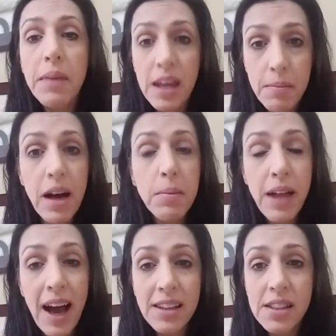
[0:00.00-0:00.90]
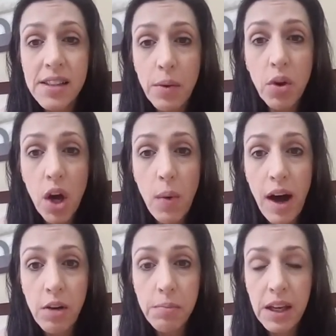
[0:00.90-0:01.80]
email blasts that will go
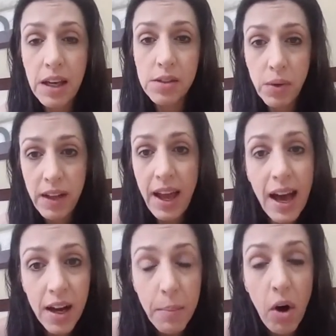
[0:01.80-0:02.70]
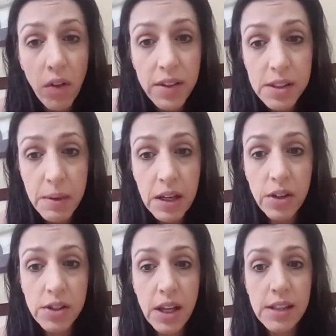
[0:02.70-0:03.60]
out, because when they add up all the
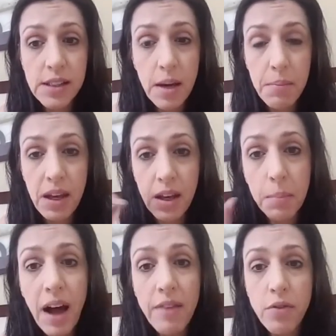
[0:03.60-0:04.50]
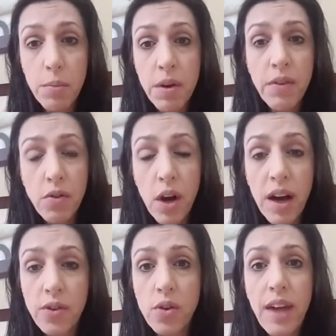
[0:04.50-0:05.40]
speakers, ends up being a platform of over
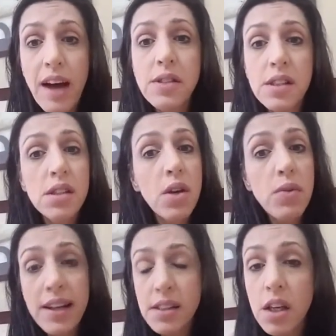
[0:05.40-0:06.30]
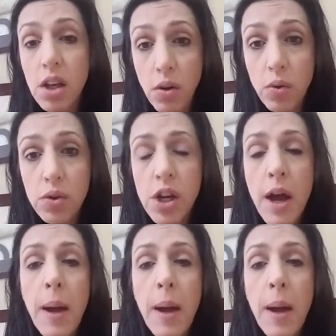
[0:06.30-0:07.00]
100,000. So that's huge.